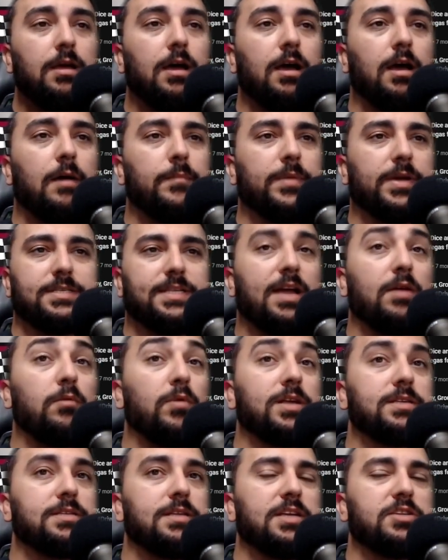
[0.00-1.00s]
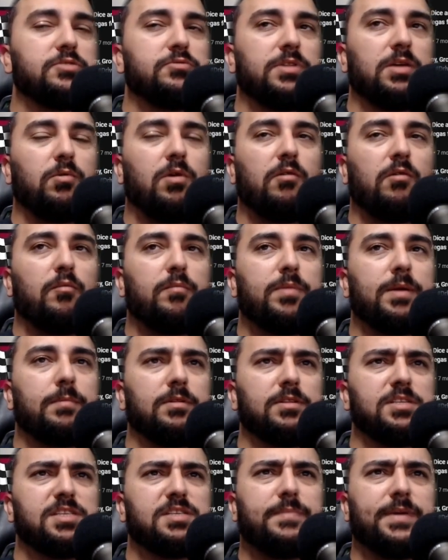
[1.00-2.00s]
because that resonates really well with people
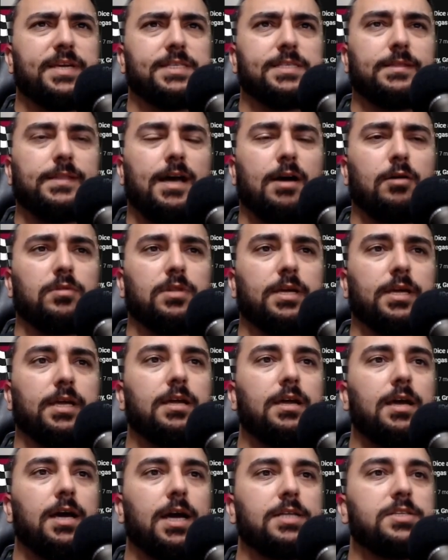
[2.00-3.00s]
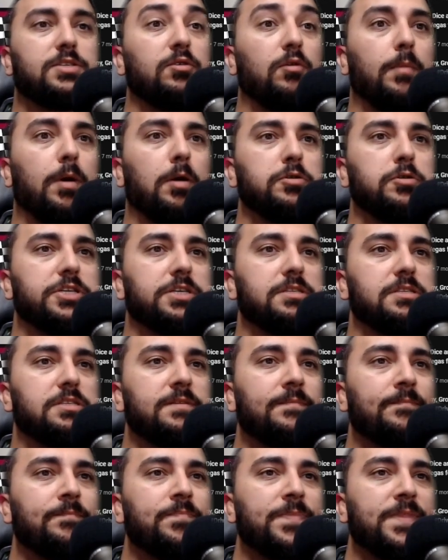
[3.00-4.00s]
and speaks loudly to emotions.
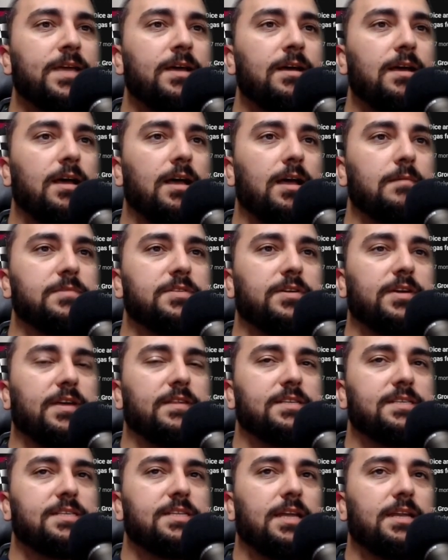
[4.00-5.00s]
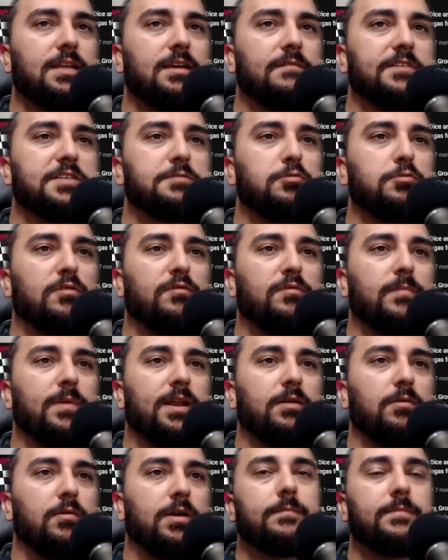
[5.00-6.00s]
So yeah, this is the idea of explore from
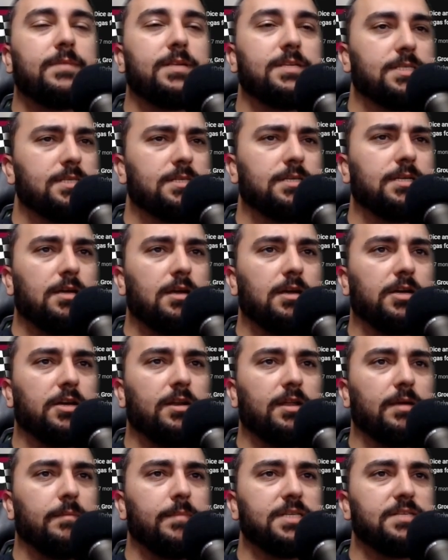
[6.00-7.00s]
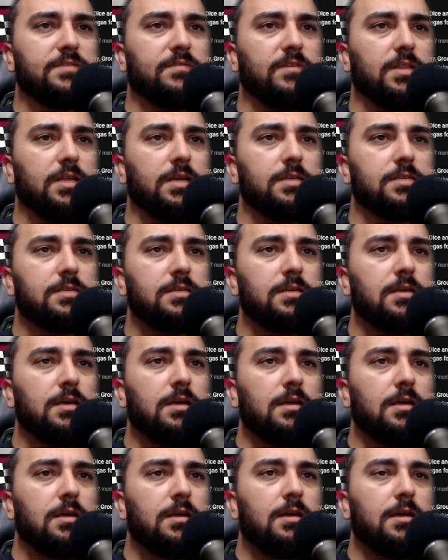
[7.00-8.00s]
anywhere. This is a good image for this.
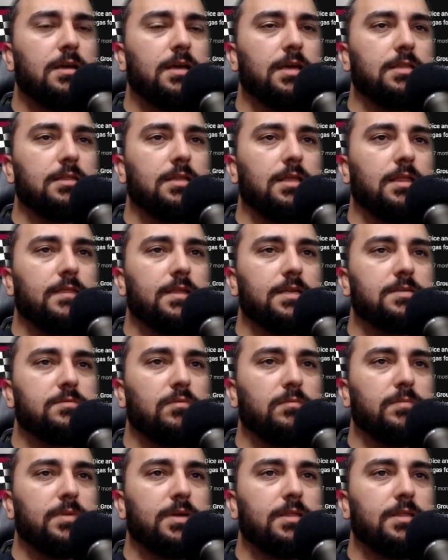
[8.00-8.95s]
And then this will be